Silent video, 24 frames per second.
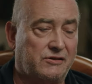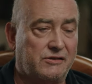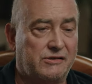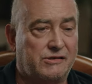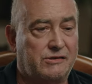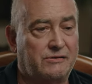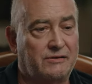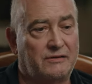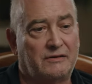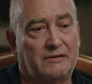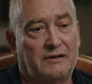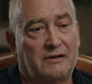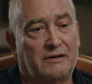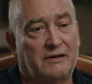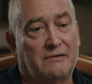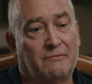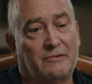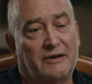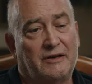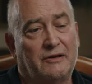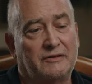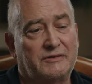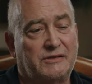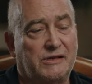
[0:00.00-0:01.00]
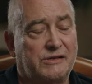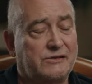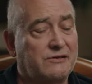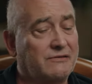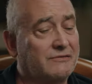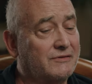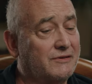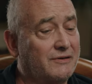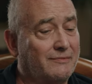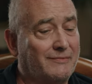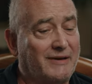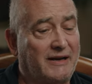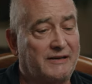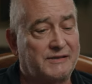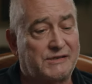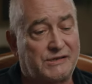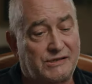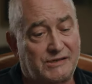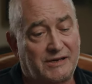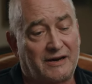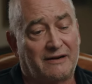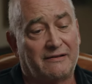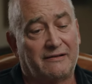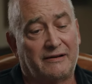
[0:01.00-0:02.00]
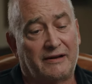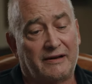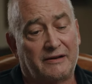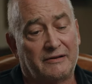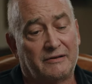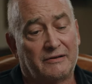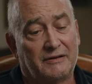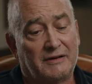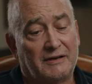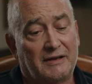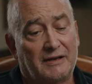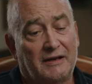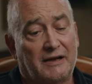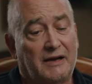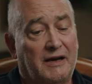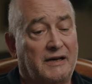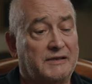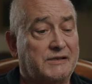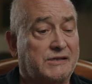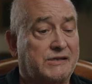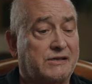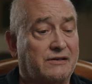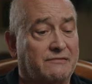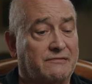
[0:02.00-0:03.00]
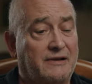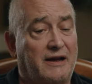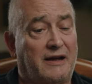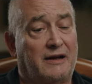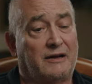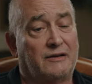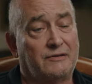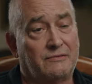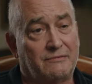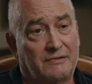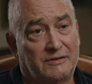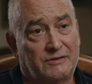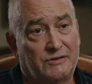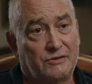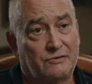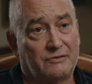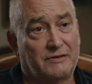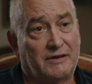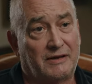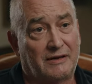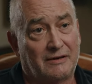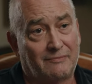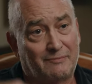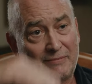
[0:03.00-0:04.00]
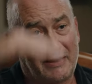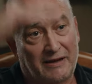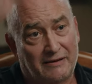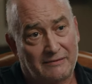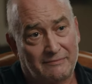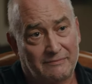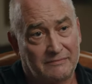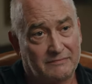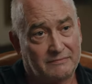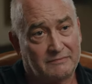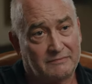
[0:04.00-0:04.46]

Because we're not just talking about stereo and surround, we're talking about